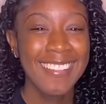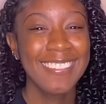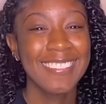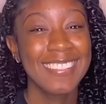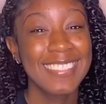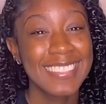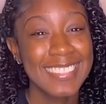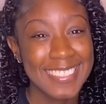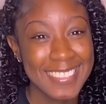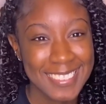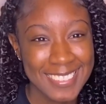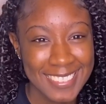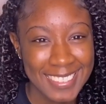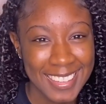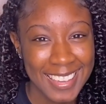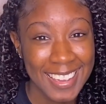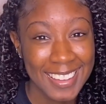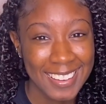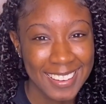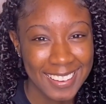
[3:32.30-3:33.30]
This is
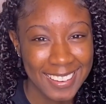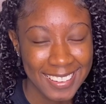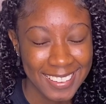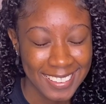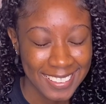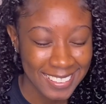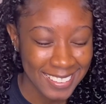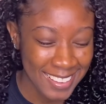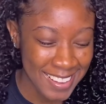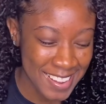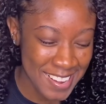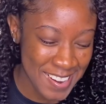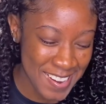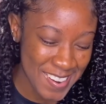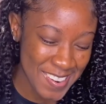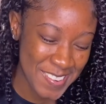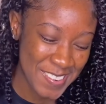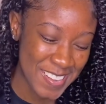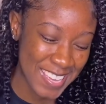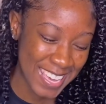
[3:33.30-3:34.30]
chaotic.
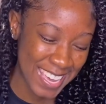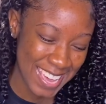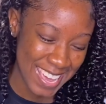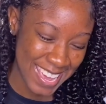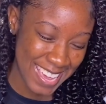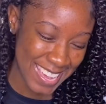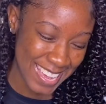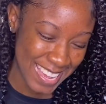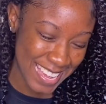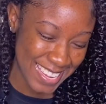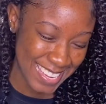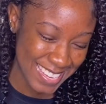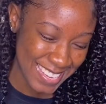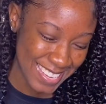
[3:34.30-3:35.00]
Okay.